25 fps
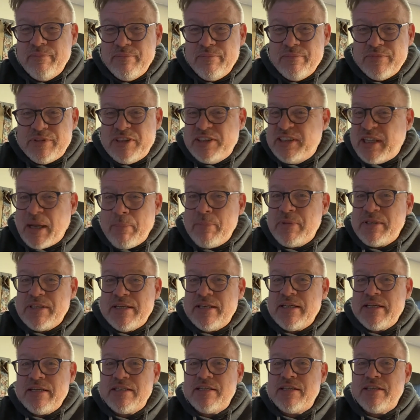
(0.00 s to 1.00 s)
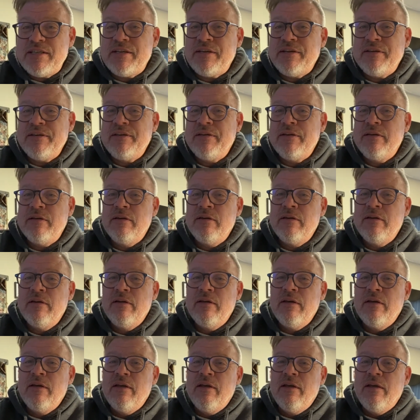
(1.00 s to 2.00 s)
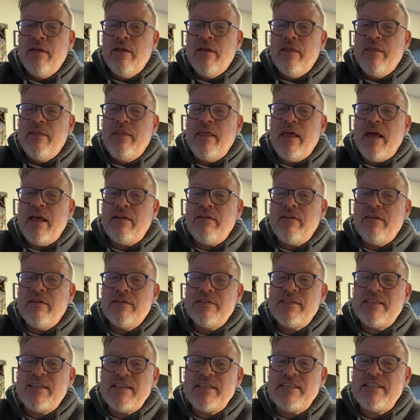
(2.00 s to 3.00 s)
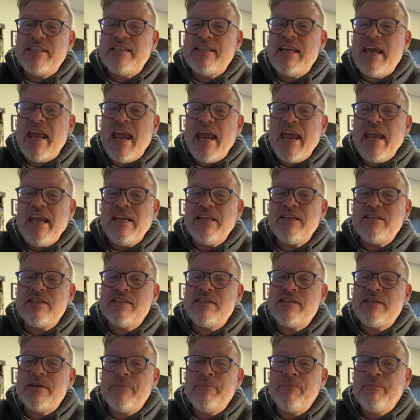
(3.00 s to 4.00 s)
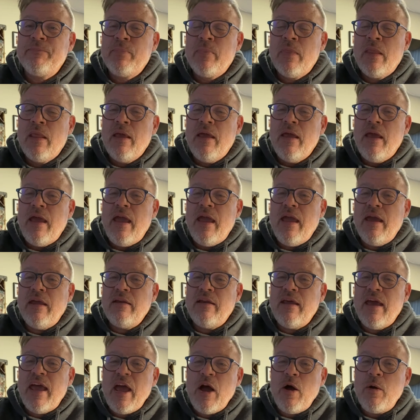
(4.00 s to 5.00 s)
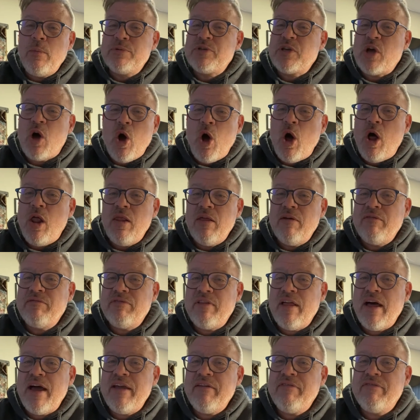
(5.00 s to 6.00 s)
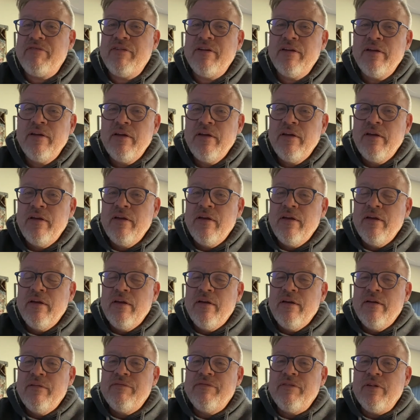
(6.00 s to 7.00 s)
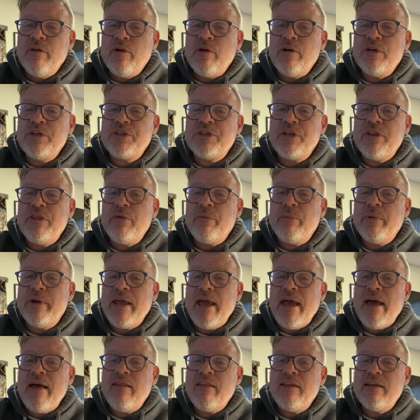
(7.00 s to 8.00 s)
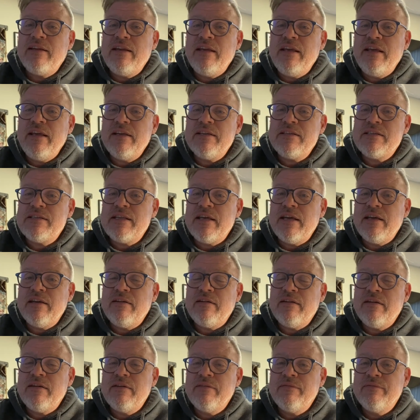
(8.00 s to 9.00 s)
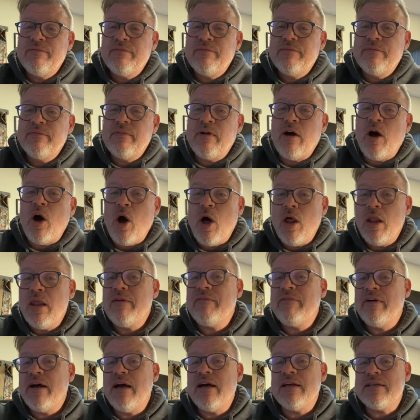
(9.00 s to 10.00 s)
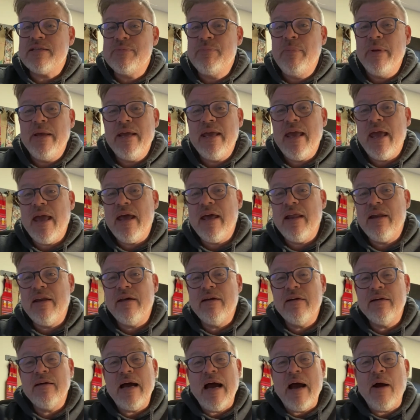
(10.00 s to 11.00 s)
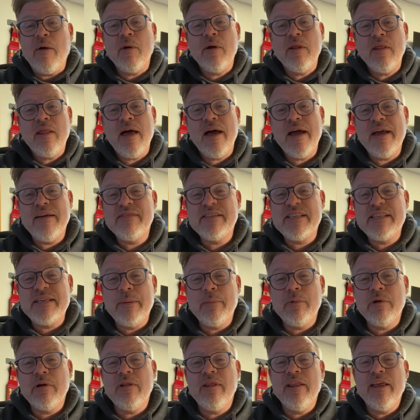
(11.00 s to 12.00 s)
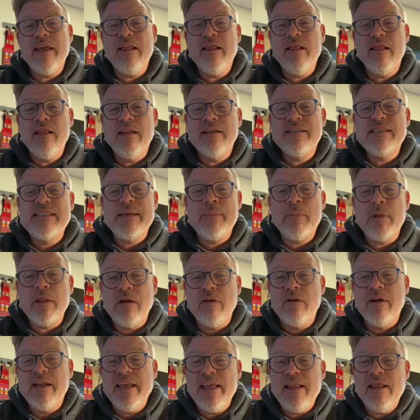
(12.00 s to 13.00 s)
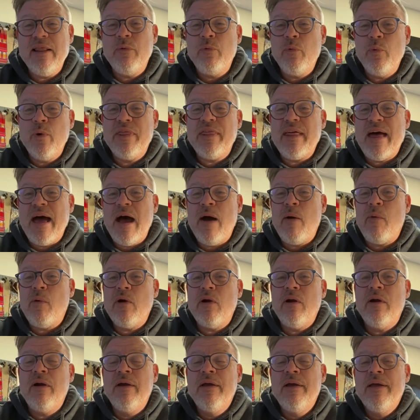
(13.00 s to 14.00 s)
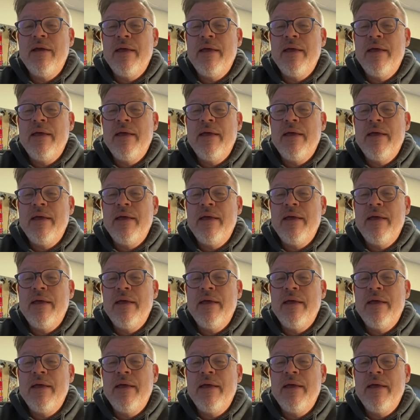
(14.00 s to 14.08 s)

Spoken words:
substance that sustains and helps all of life flourish. And the reality is that all of us began our lives similarly with our